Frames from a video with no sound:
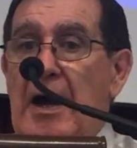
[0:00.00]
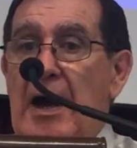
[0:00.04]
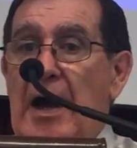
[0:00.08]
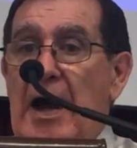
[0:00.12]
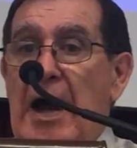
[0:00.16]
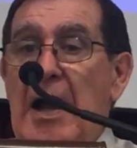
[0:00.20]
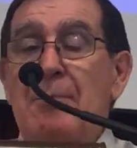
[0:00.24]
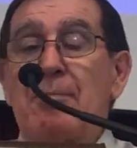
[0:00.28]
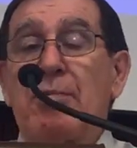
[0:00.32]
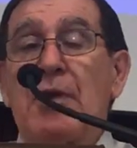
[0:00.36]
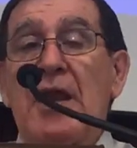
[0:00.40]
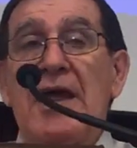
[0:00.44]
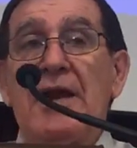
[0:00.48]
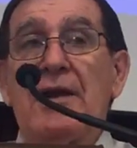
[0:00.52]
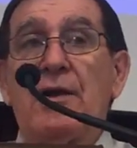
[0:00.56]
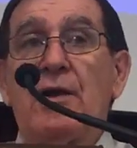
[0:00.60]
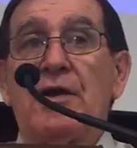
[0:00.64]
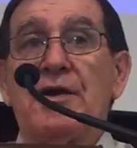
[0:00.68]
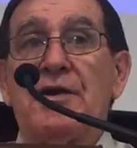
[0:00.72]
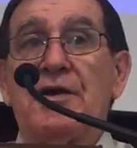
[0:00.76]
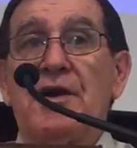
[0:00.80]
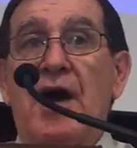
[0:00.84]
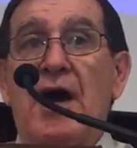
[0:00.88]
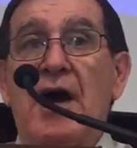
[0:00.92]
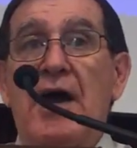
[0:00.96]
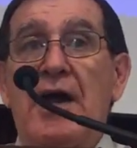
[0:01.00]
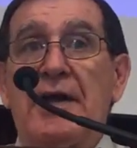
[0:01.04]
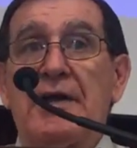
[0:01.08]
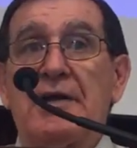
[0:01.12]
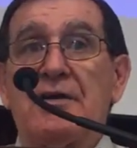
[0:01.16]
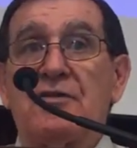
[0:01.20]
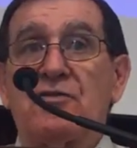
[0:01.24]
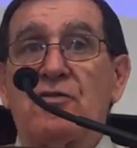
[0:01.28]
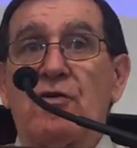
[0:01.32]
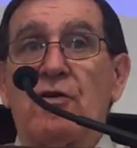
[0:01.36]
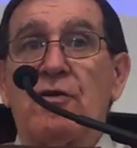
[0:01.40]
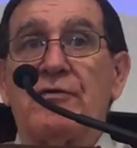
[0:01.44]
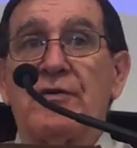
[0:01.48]
I plan on dying
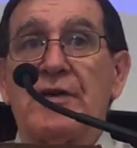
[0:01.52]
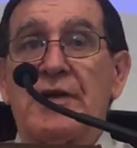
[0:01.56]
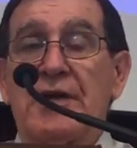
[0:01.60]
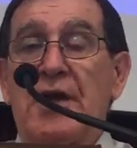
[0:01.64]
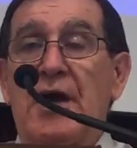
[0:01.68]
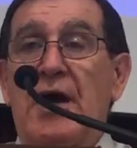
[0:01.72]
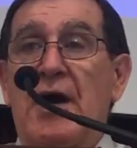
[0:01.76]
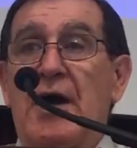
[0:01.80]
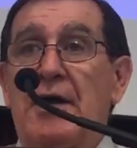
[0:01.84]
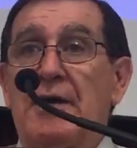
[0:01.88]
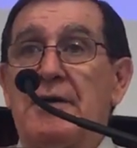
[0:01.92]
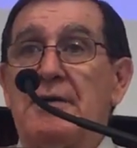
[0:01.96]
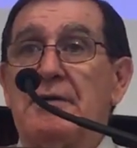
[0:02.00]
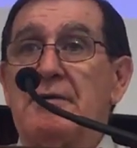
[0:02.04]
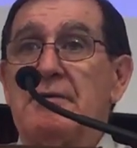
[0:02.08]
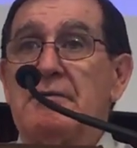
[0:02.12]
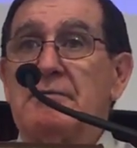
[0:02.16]
serving God.